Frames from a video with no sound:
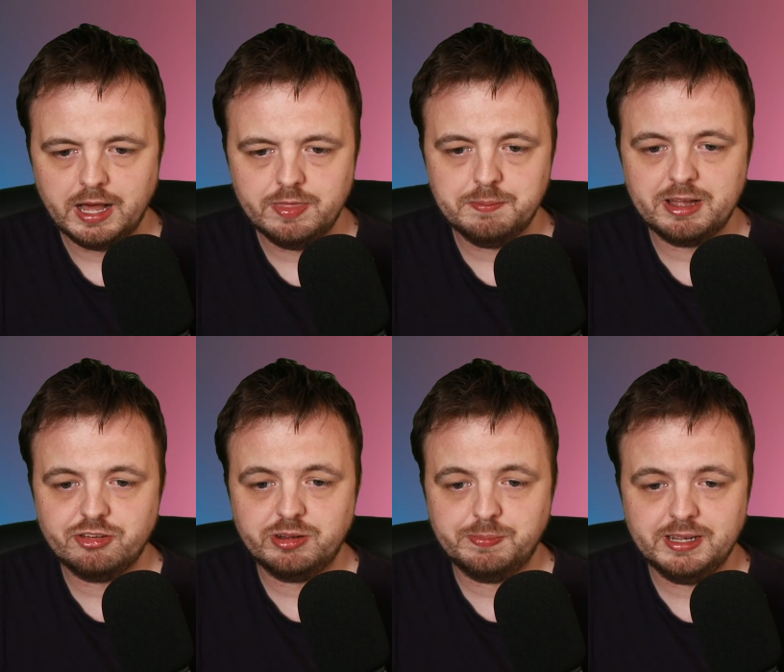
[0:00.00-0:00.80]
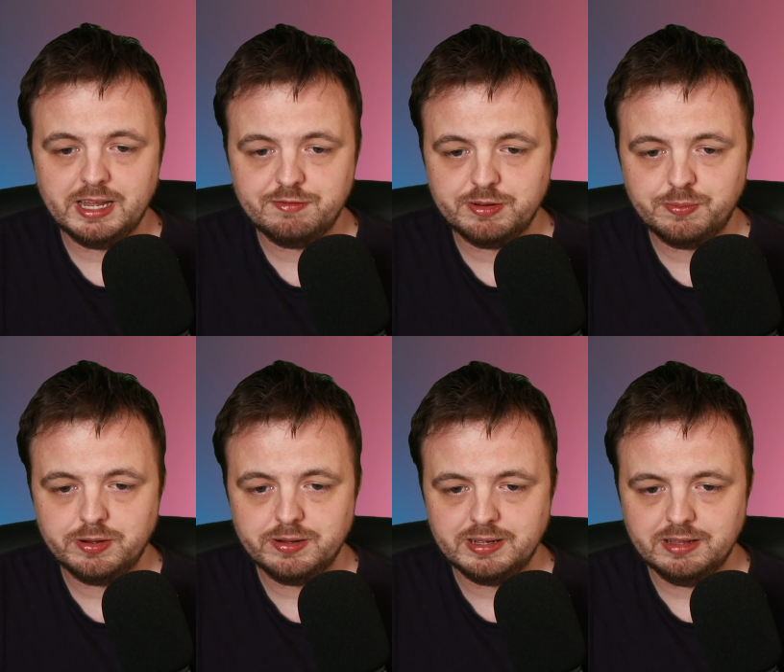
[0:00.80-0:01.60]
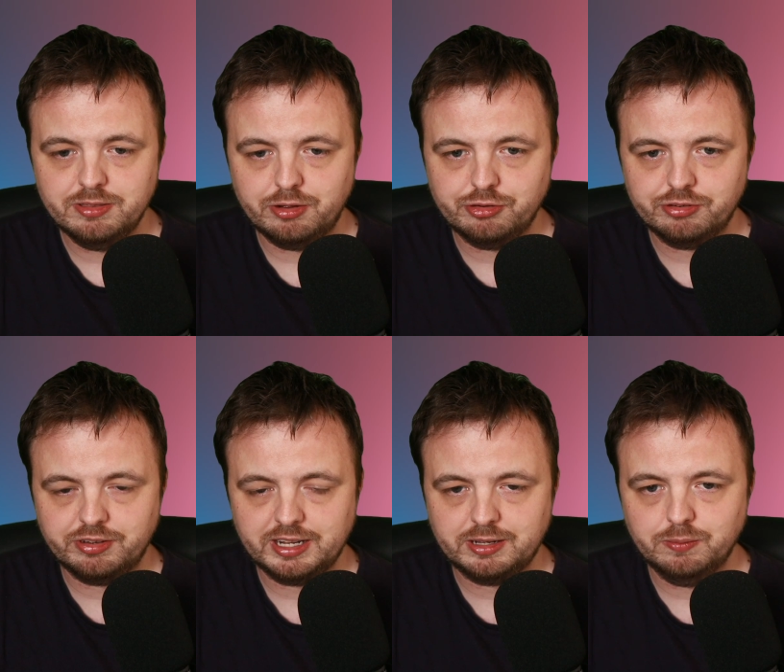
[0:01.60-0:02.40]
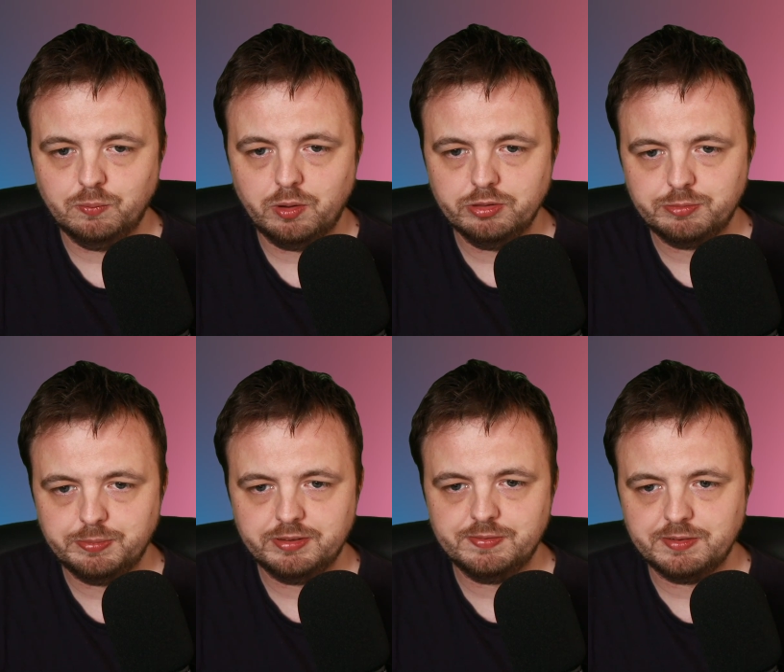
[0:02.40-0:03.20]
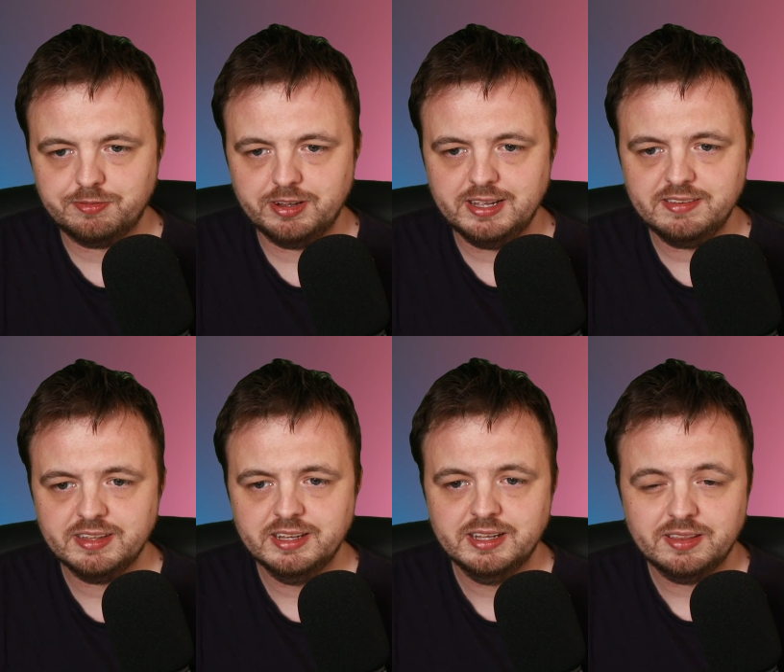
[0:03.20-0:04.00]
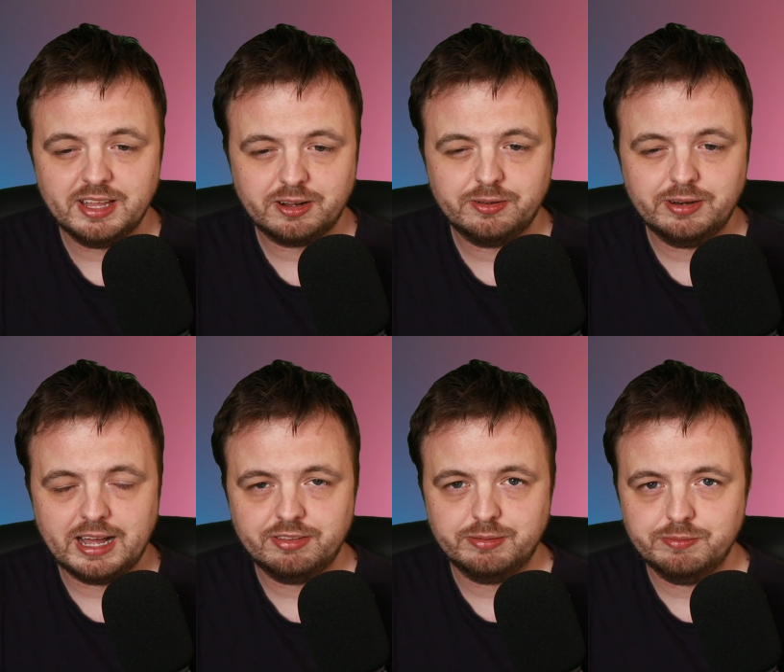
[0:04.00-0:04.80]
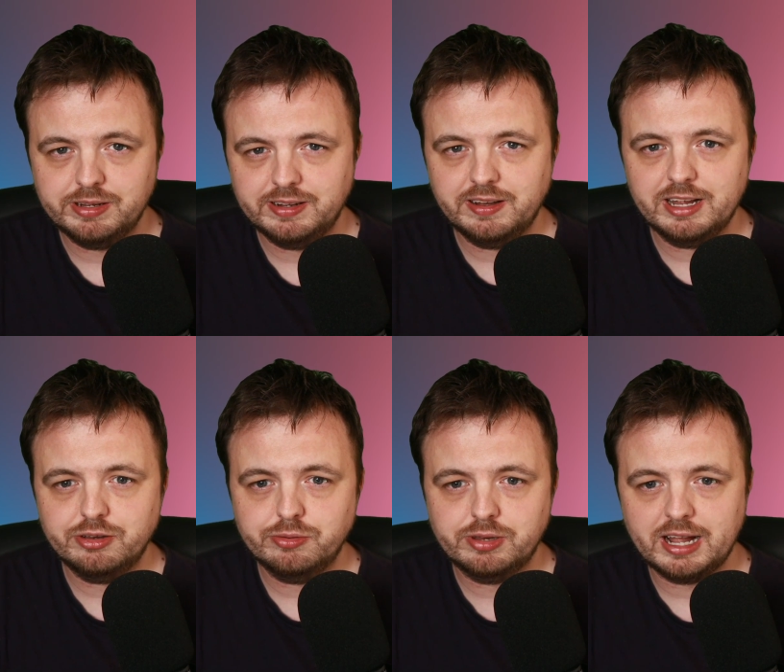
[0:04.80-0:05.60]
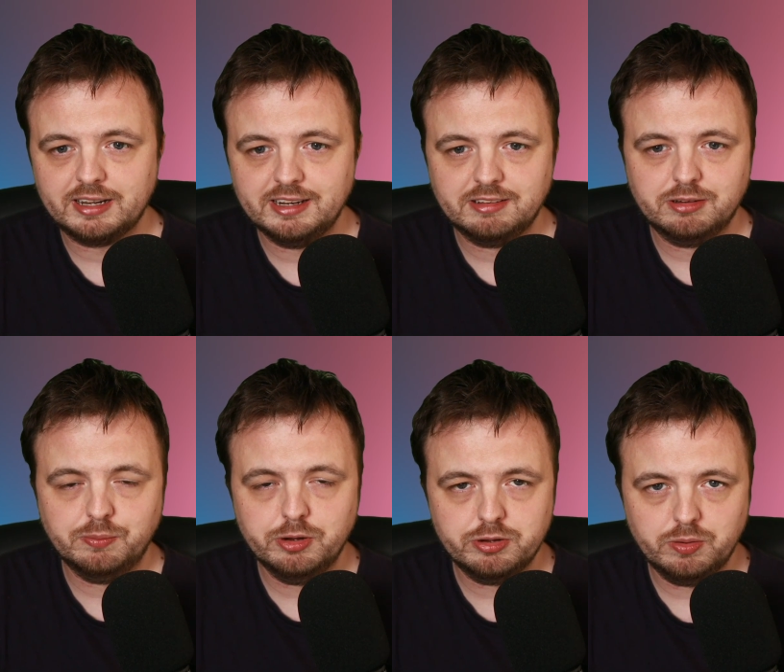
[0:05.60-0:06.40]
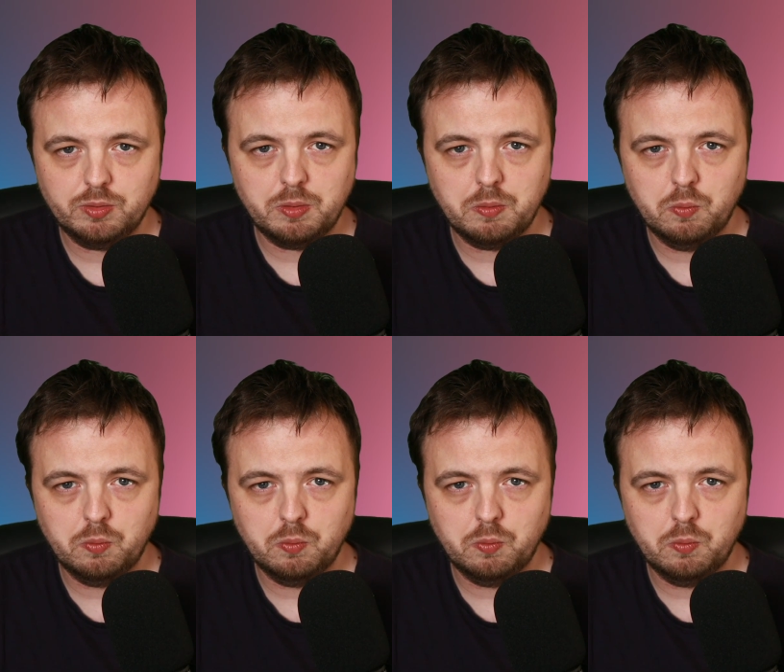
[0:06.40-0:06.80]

And the magic being everywhere and not just like at one specific phase, that could add some really like new tactics to where your